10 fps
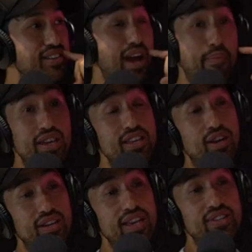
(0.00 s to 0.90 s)
No, but you
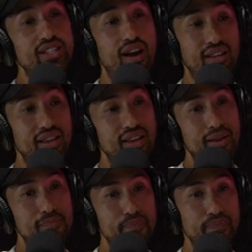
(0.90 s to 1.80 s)
know, even talking to
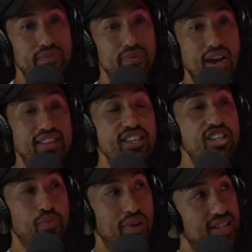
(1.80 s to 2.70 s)
him, I think
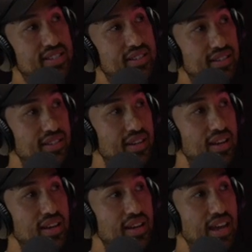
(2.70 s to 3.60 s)
he's realistic.
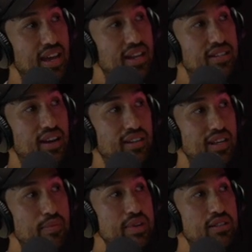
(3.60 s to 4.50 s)
Yeah. And talking to
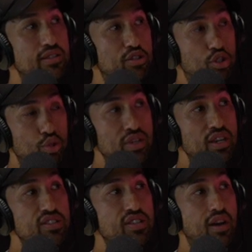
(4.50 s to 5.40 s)
him, he two
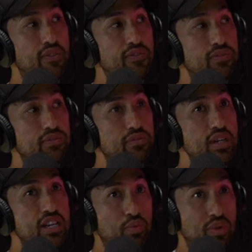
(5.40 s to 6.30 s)
years off
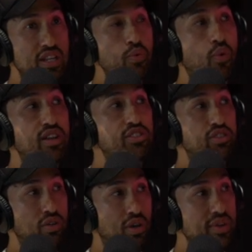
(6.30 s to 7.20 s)
is what he wants
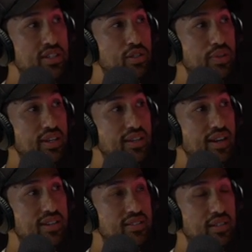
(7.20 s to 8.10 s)
to grow into it and
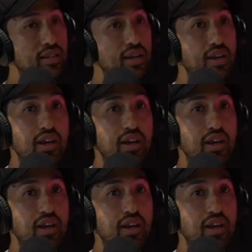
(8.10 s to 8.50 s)
kind of see.